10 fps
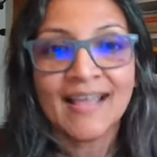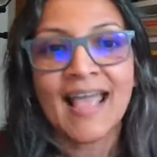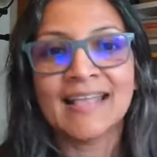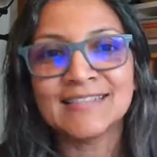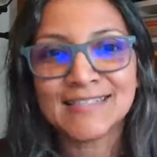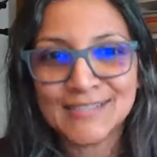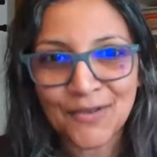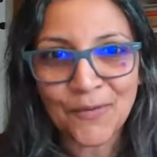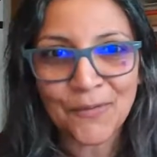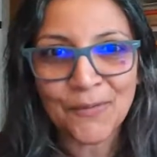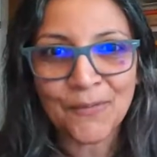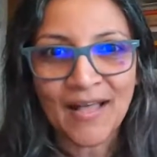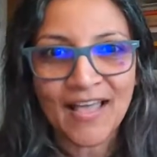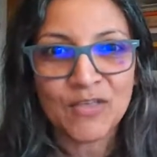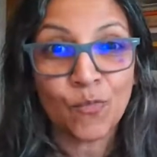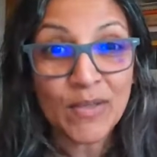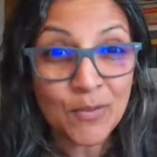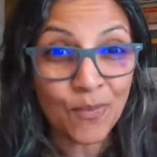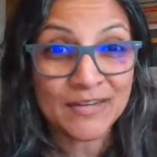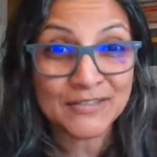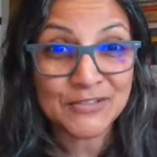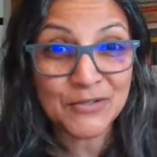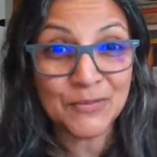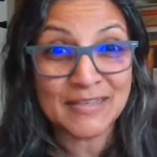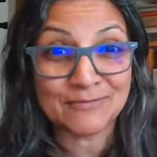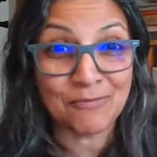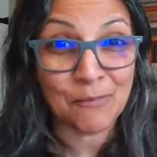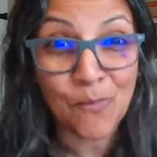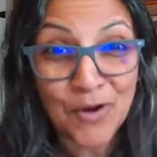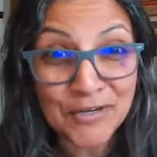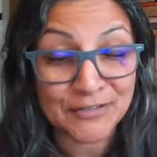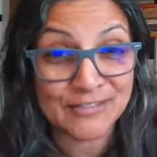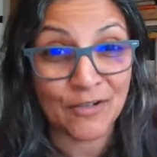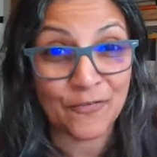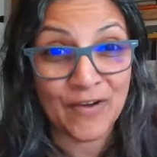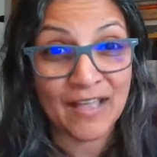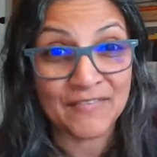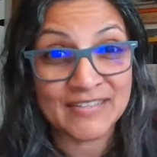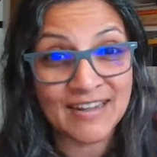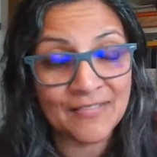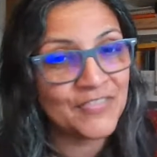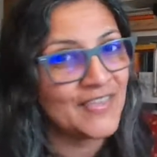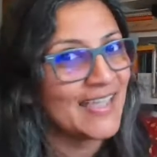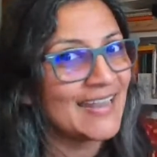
And so what you want to do is reward yourself for having done the thing